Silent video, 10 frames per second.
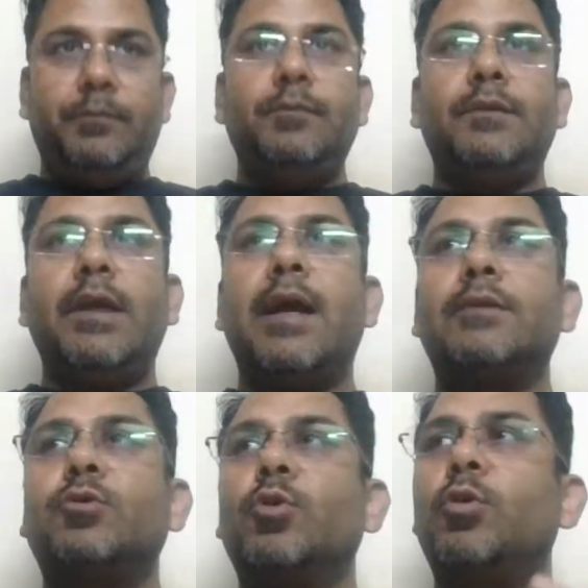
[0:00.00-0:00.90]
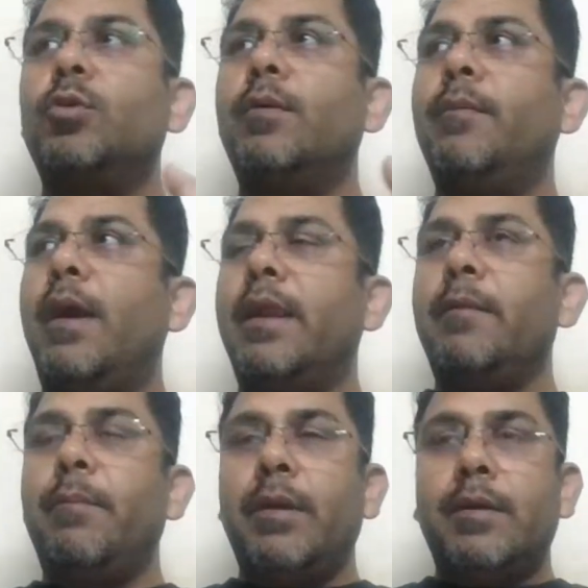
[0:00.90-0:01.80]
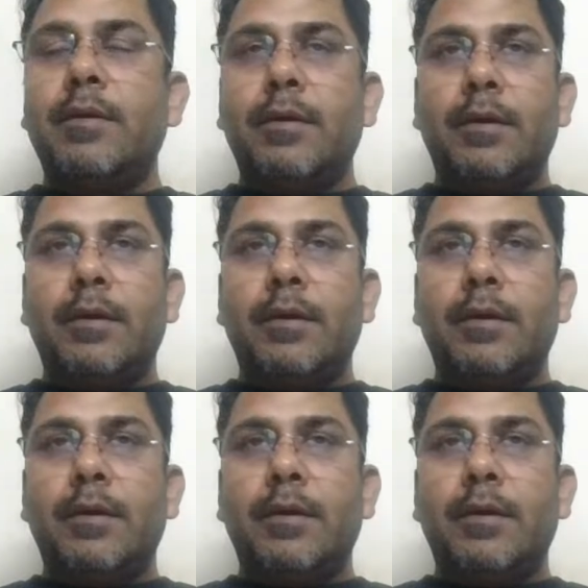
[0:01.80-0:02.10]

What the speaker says: There are so many big